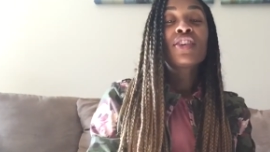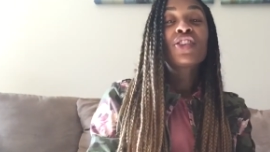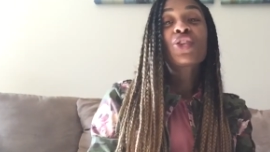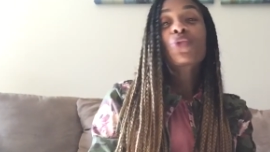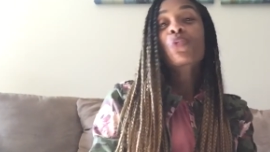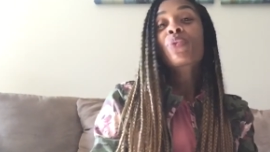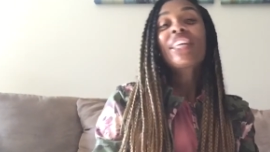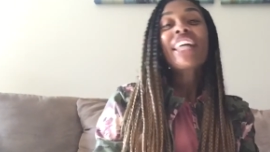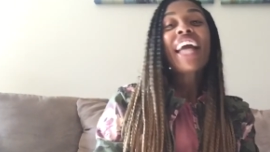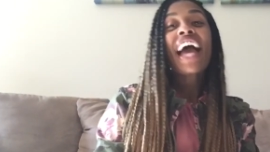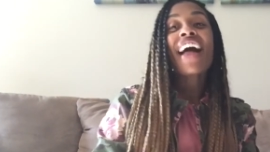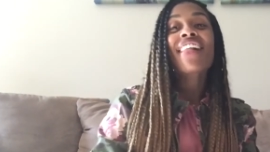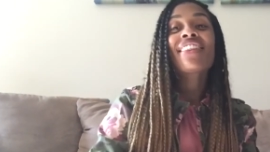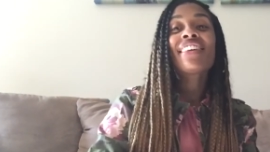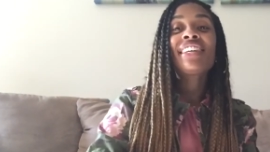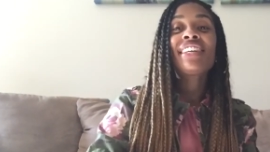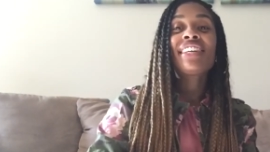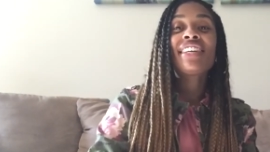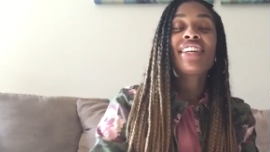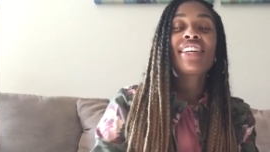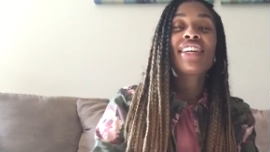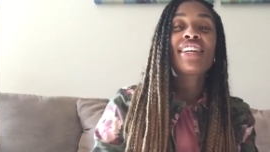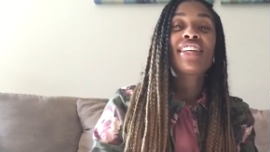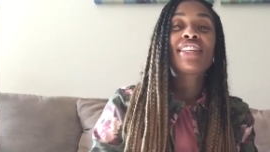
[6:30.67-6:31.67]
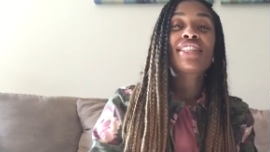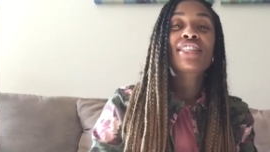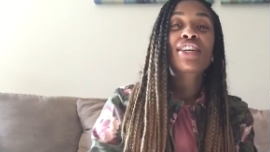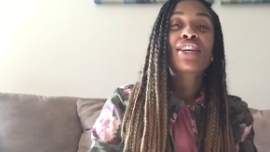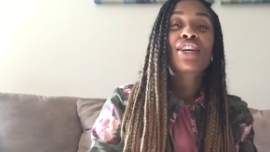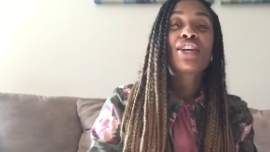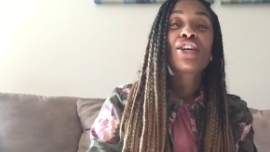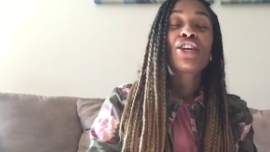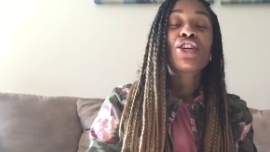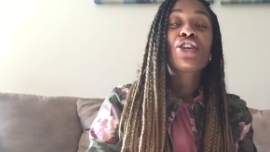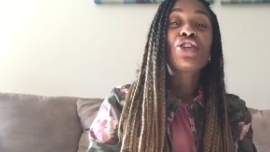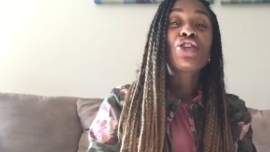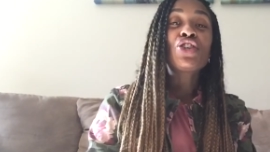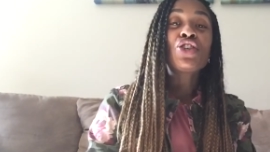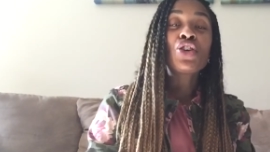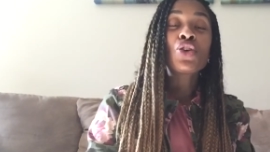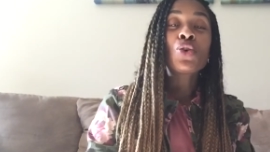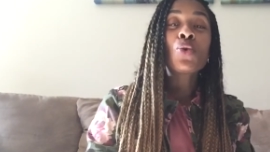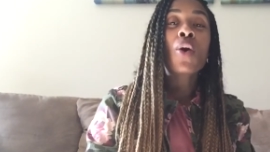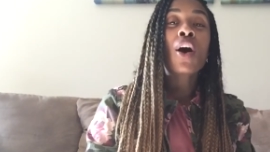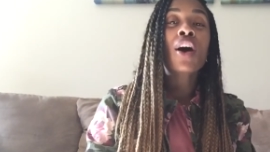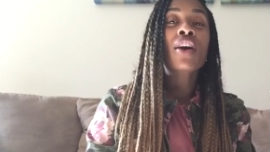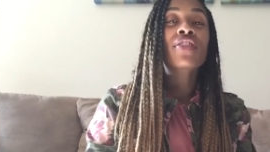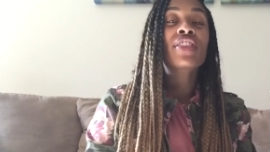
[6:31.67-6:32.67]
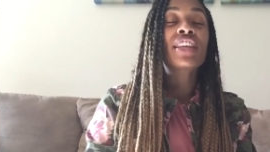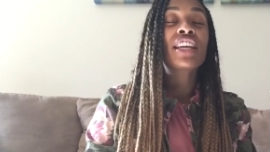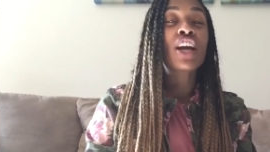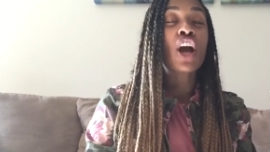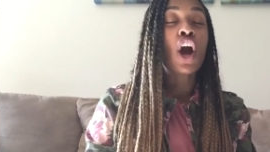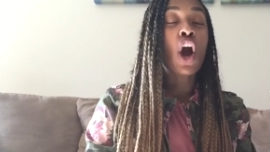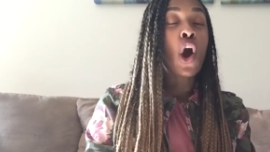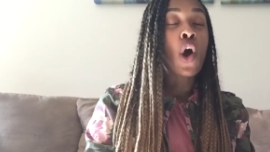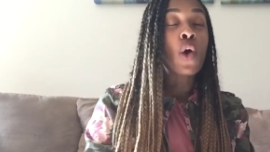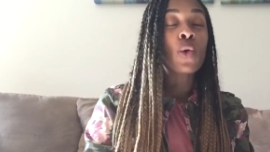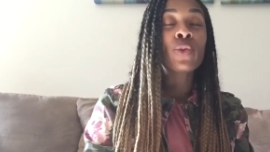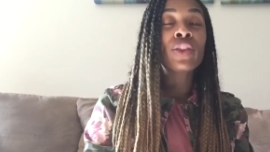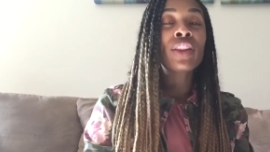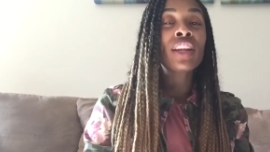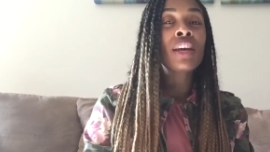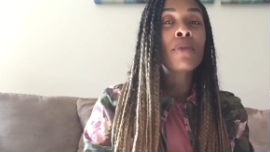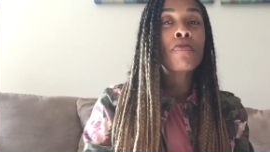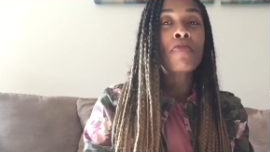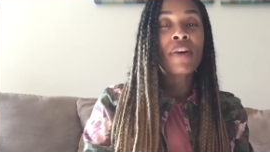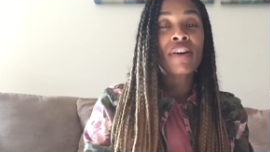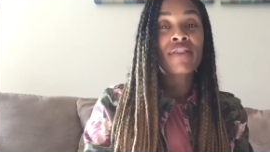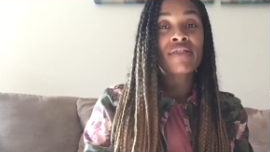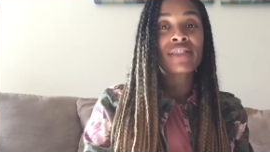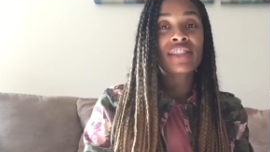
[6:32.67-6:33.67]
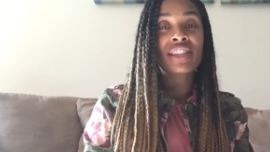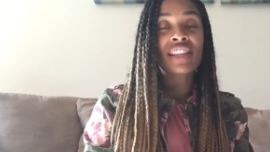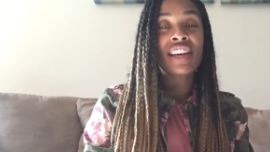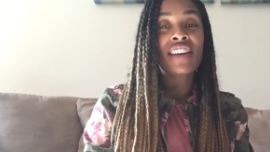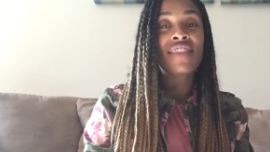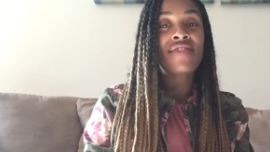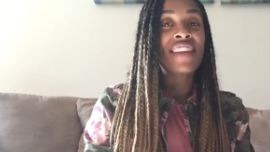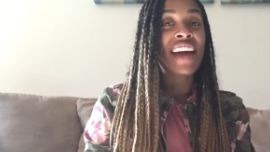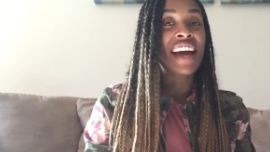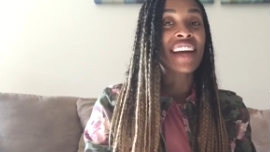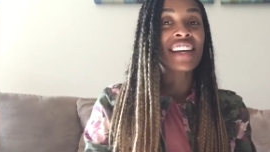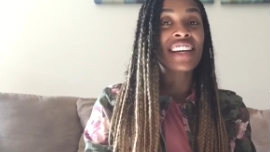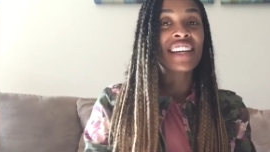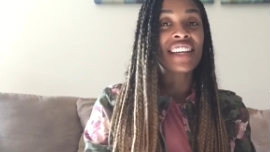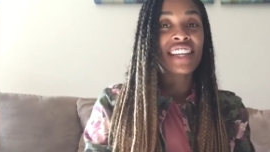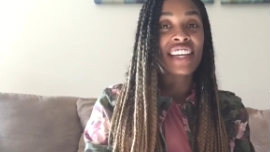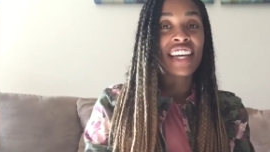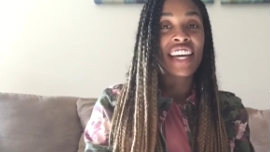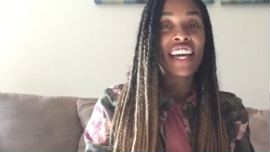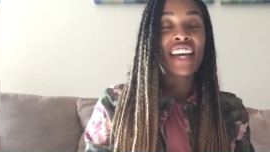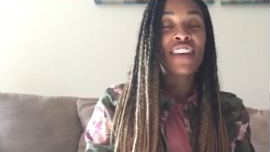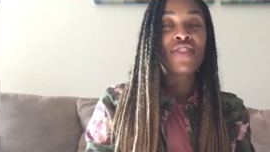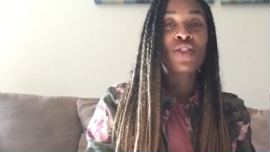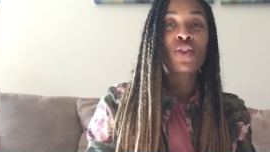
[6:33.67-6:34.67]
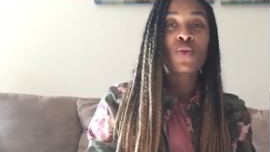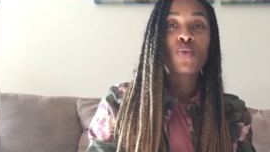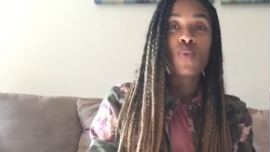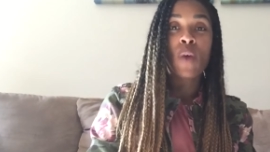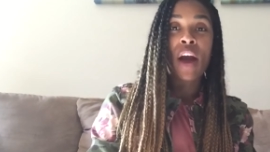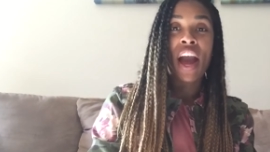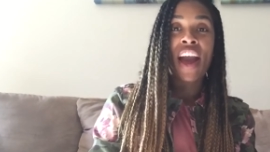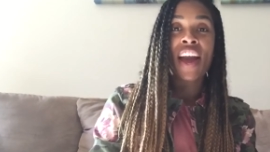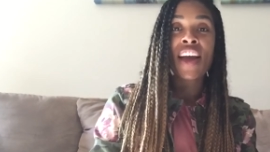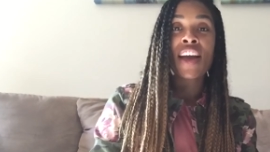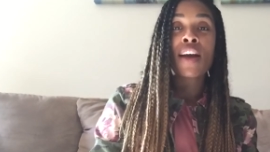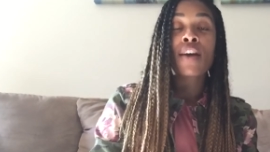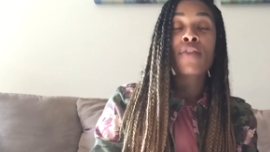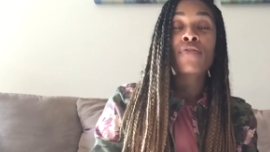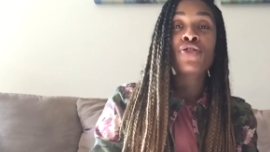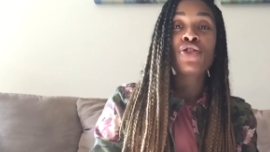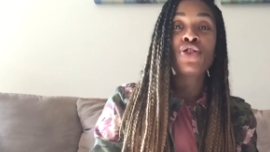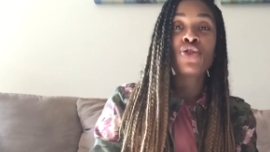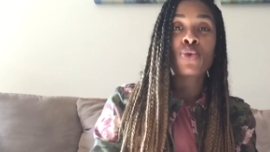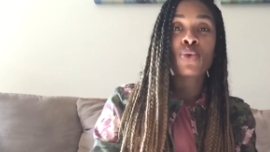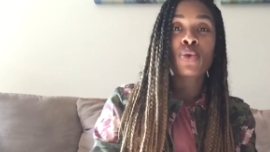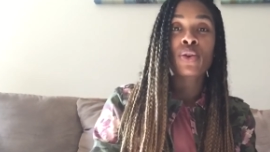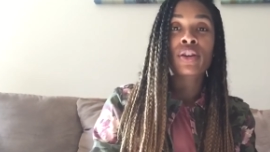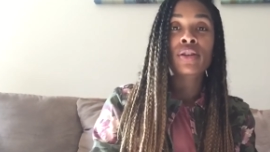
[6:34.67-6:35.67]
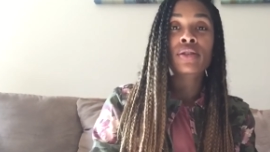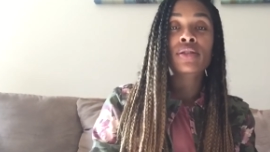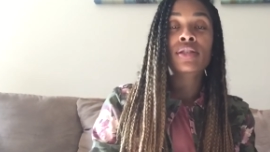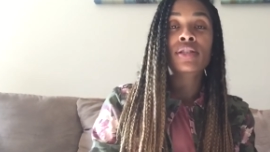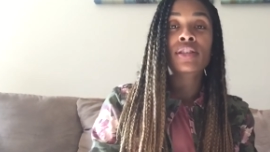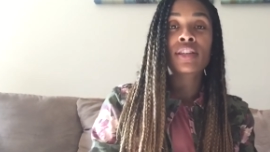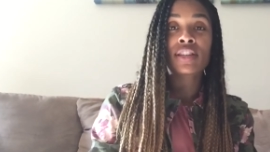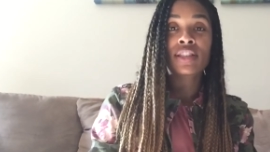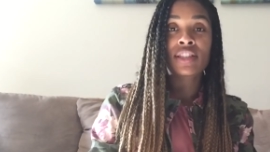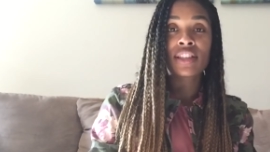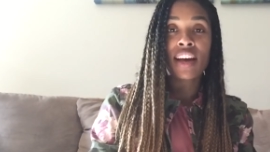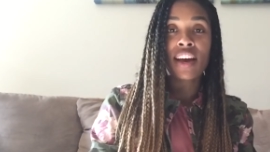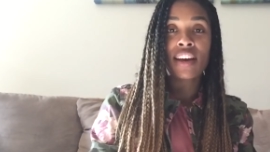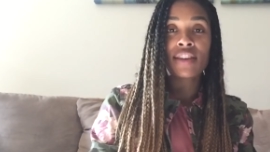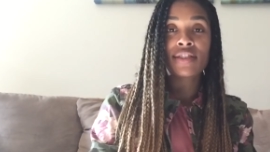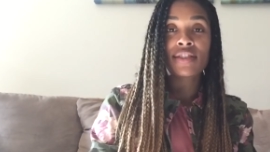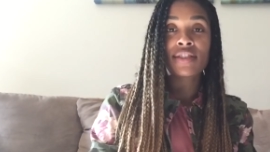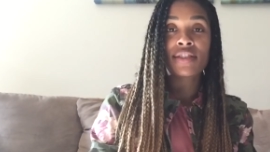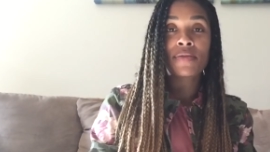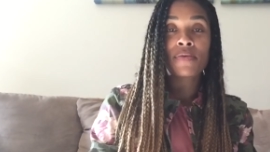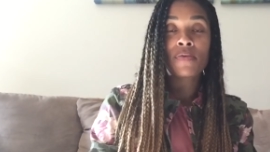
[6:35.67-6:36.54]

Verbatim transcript: The reality is, you are the only person that can get in the way of your success.